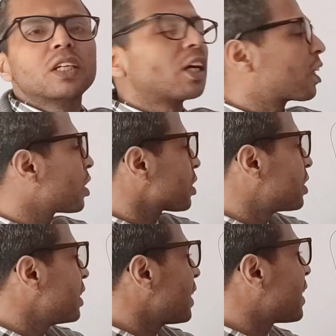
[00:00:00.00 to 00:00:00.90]
doctors
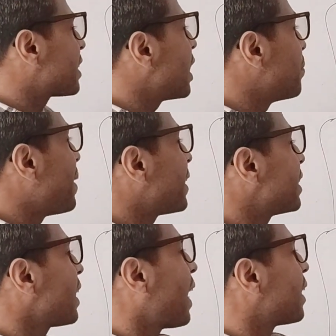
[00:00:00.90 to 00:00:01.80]
did HLA
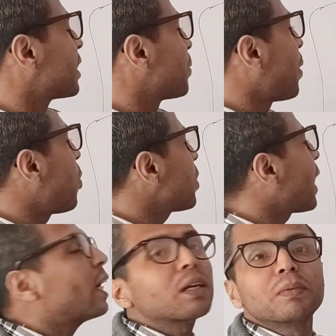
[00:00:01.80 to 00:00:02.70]
matching and they found
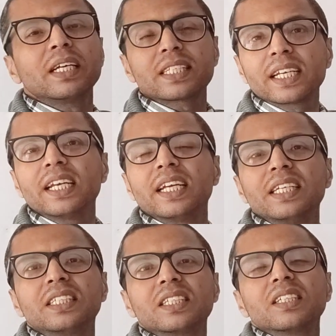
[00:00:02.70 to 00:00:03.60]
that
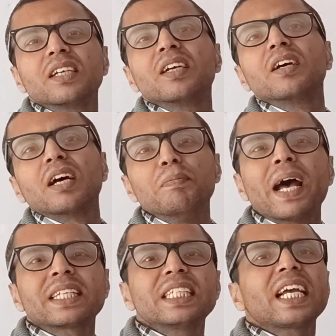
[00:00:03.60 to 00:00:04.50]
HLA is
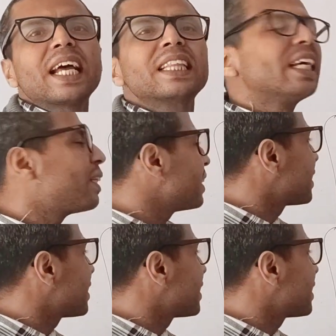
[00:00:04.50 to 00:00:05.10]
matching and they